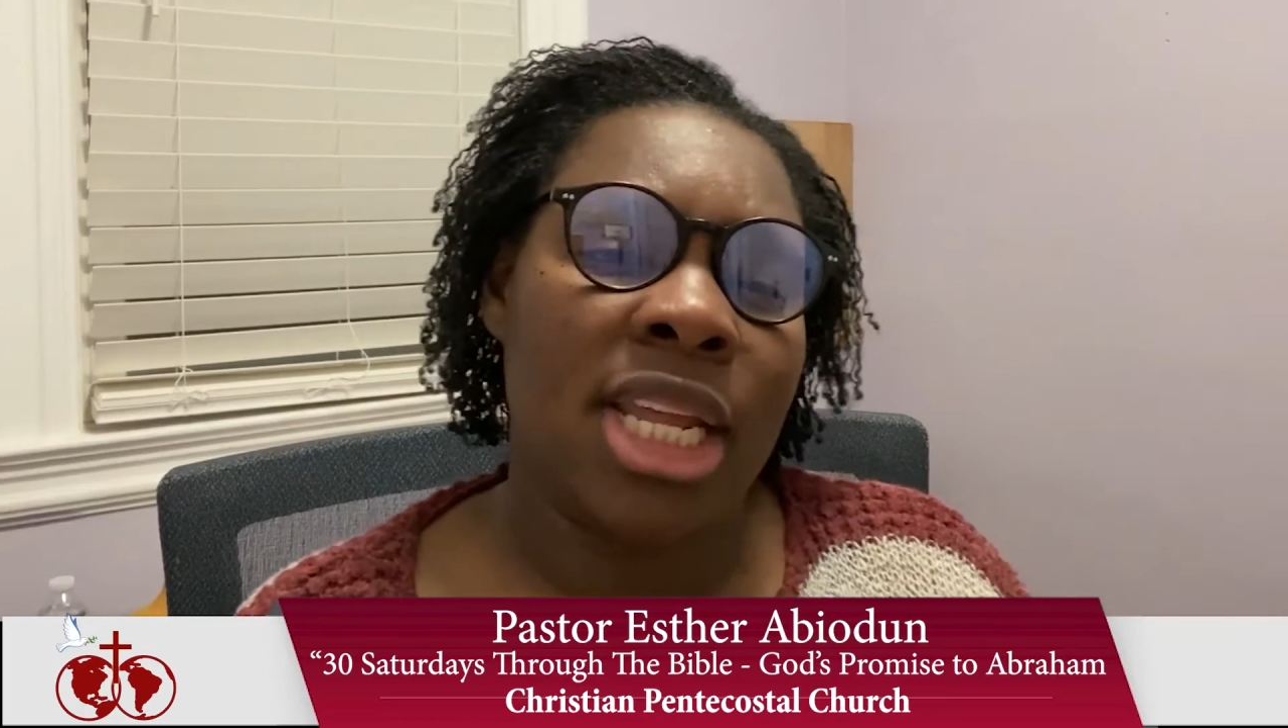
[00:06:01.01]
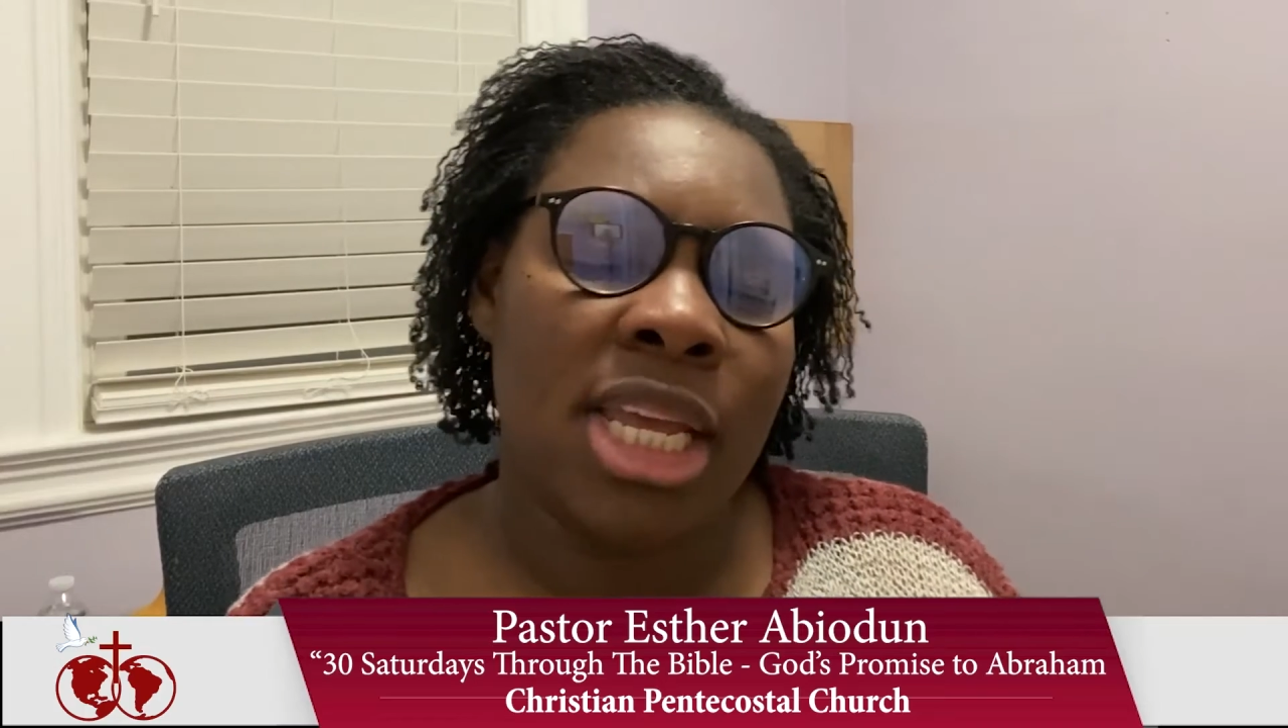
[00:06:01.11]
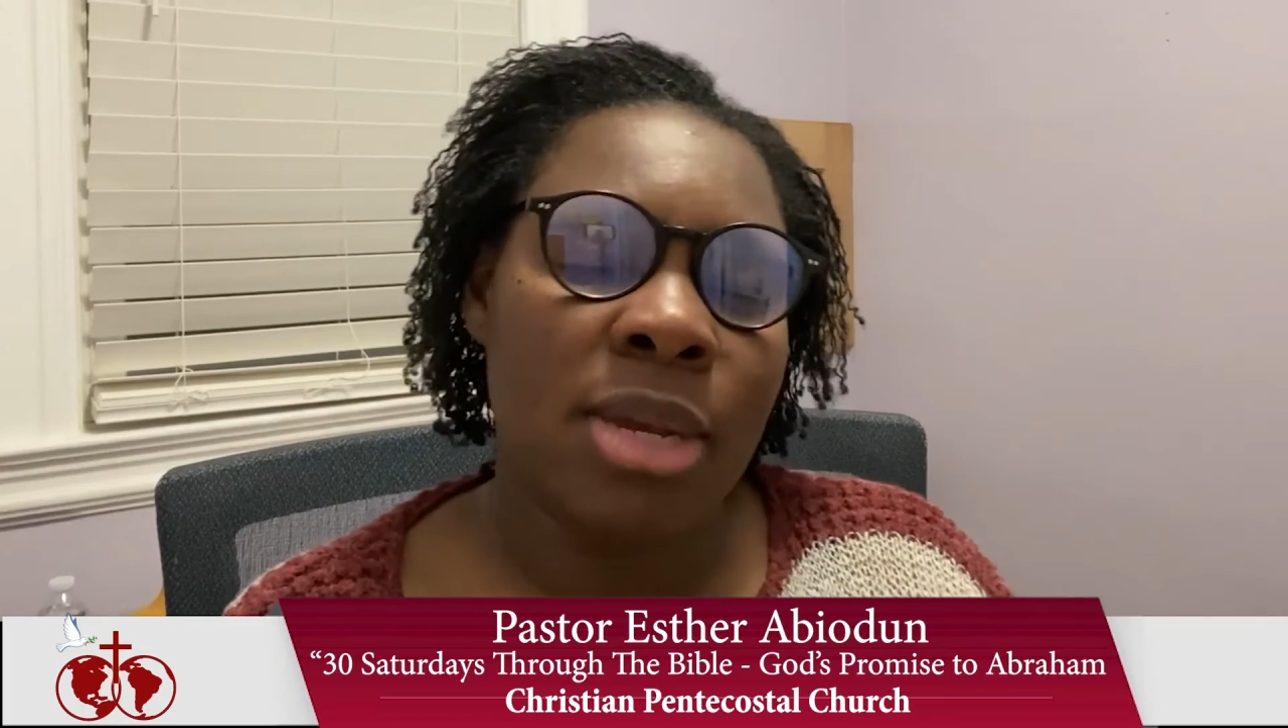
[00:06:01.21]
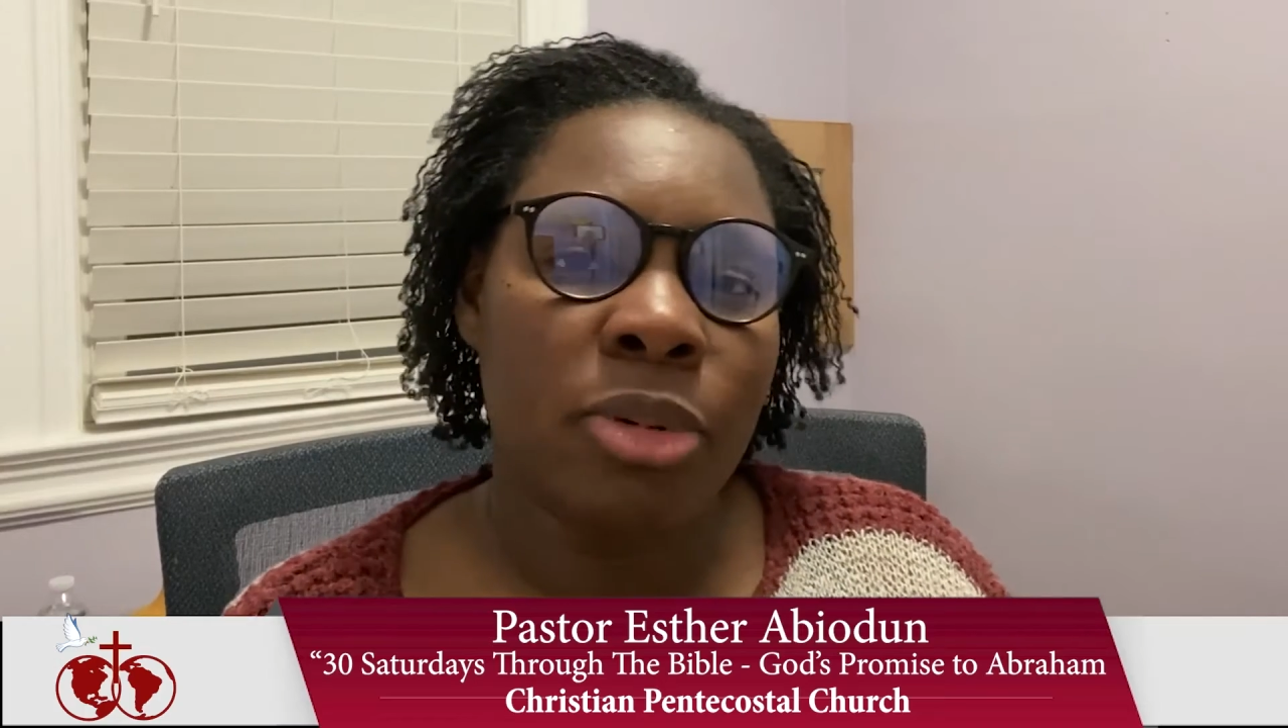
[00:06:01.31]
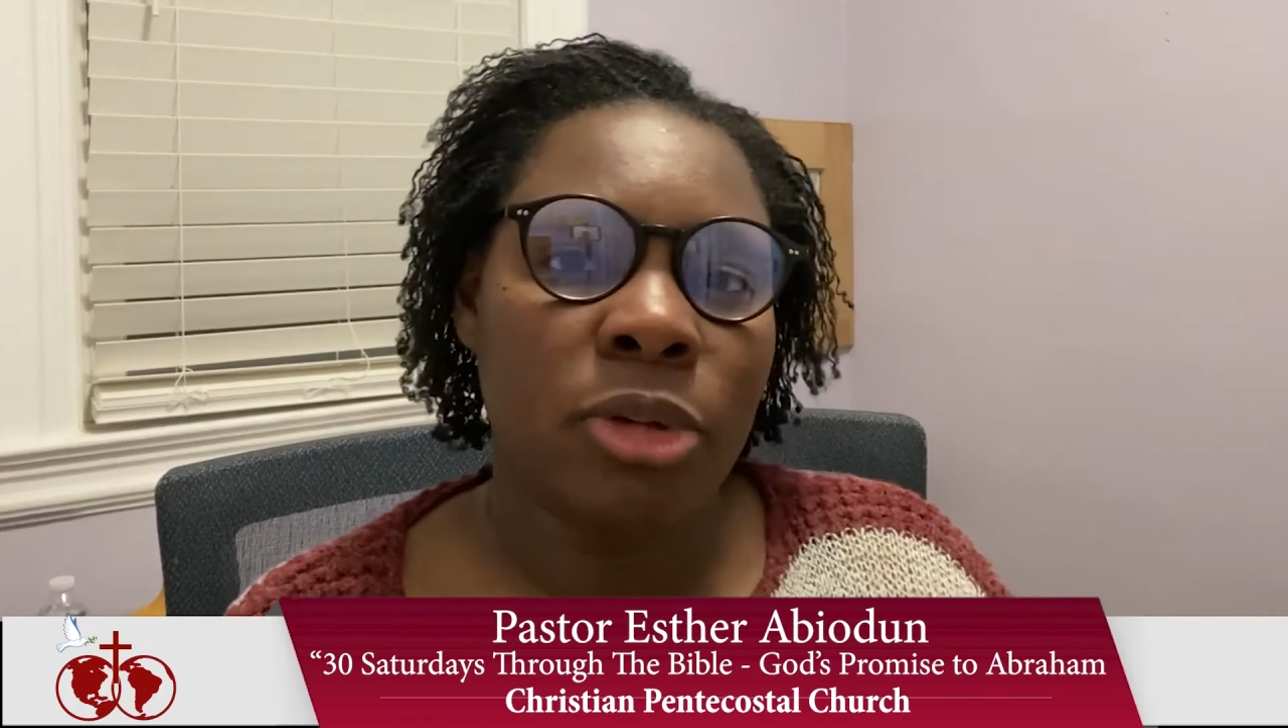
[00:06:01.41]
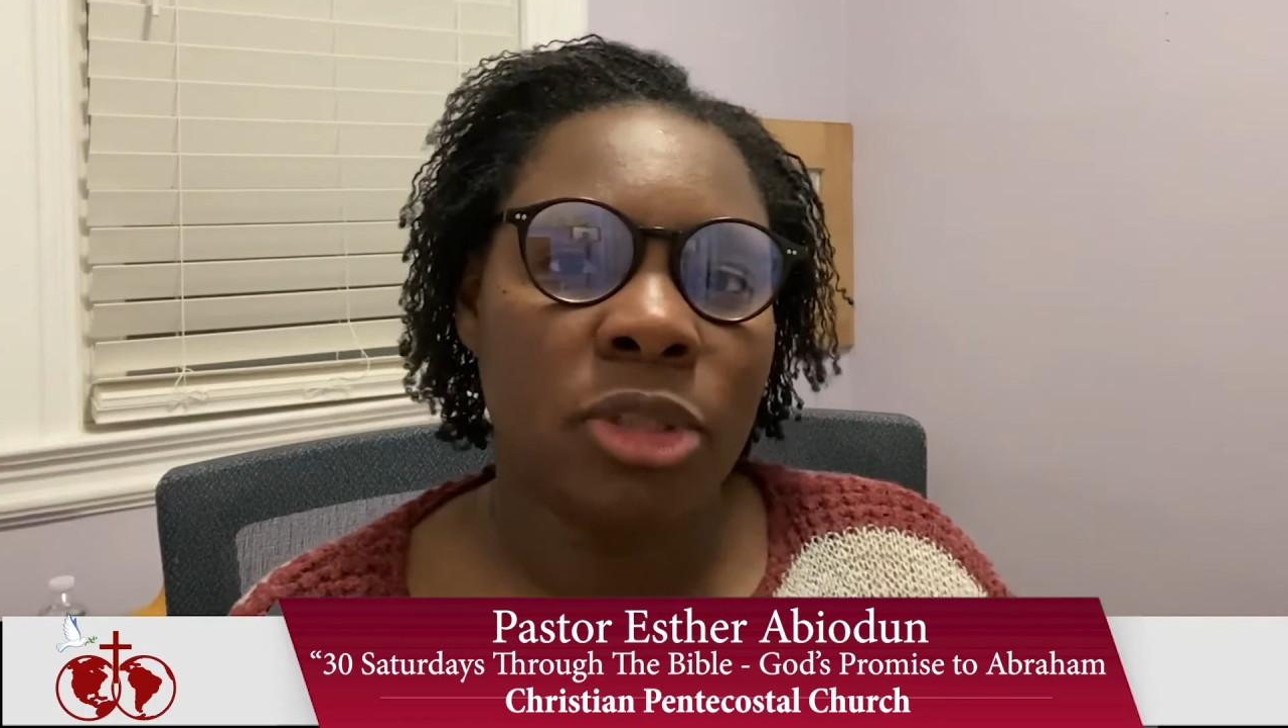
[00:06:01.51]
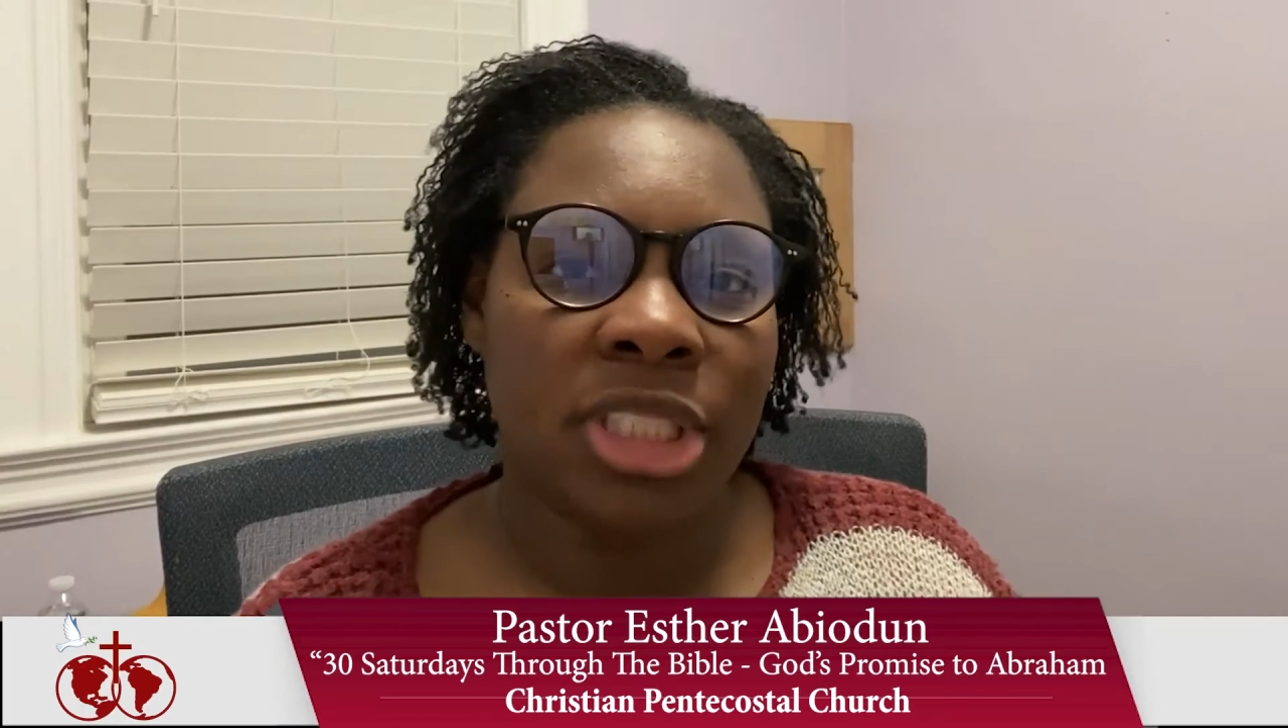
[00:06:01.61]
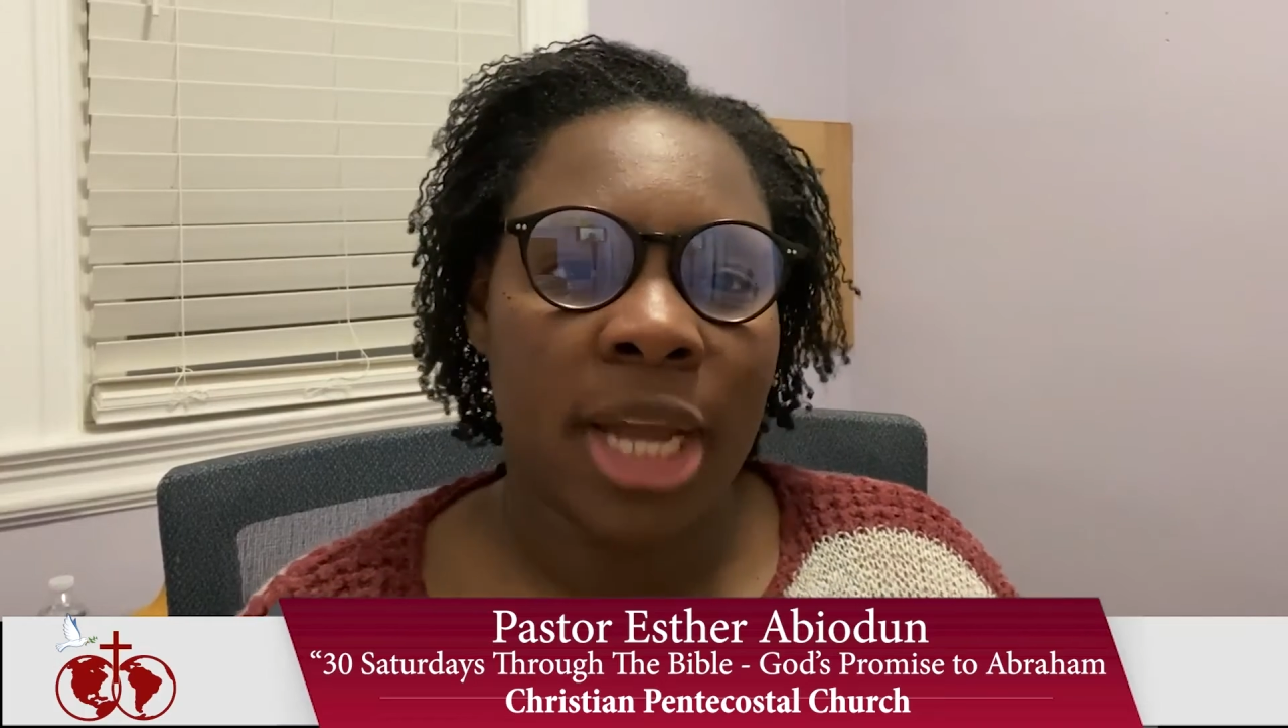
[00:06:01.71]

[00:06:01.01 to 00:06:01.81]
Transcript: Hebrews